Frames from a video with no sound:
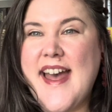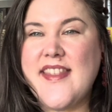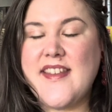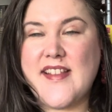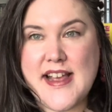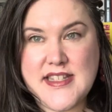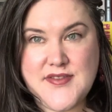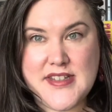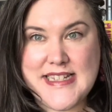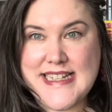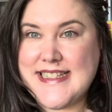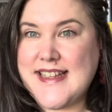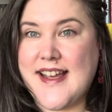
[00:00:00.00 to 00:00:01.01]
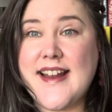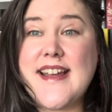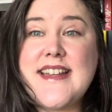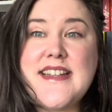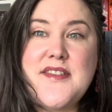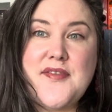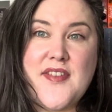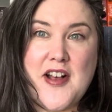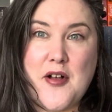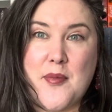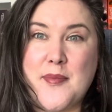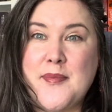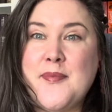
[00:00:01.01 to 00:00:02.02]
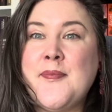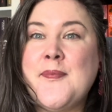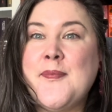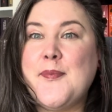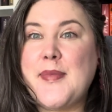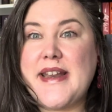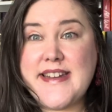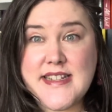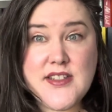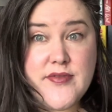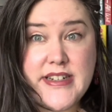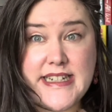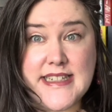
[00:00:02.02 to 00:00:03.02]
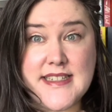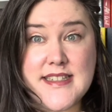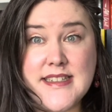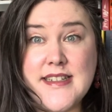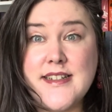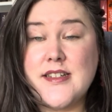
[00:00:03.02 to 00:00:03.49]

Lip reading: the last few days and I didn't film, but I did read.